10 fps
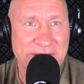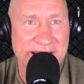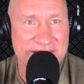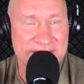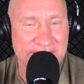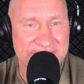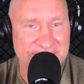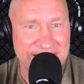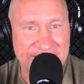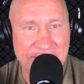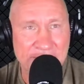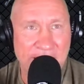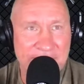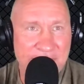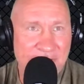It's the team
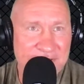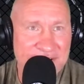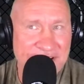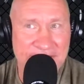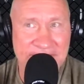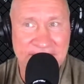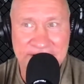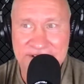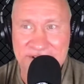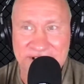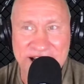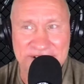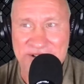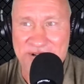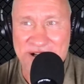bonding. We're all together, so the guys
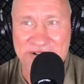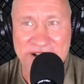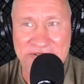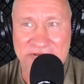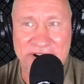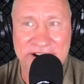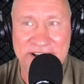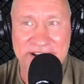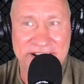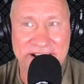are going out and having fun, and